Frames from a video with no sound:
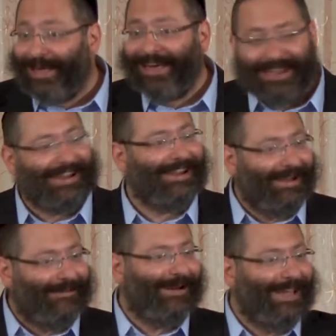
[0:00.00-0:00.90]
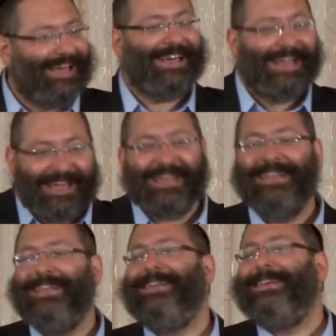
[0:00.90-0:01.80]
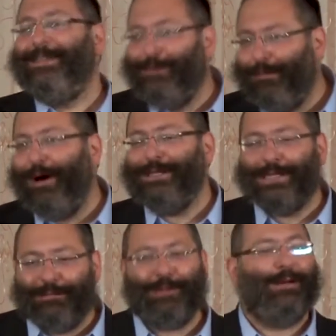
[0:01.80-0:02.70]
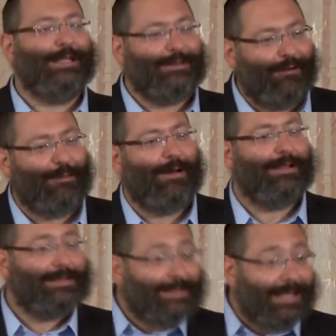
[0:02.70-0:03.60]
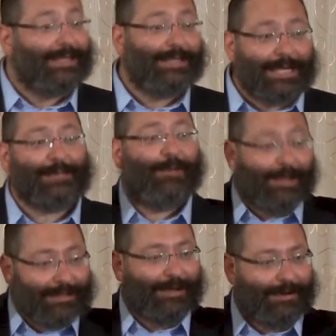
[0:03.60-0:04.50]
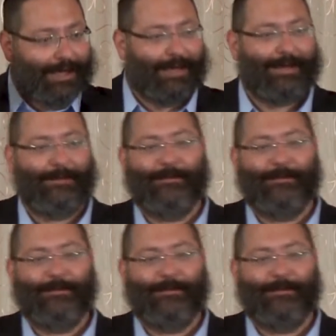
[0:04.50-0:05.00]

I don't know. Two months, three months, four months, six months, okay.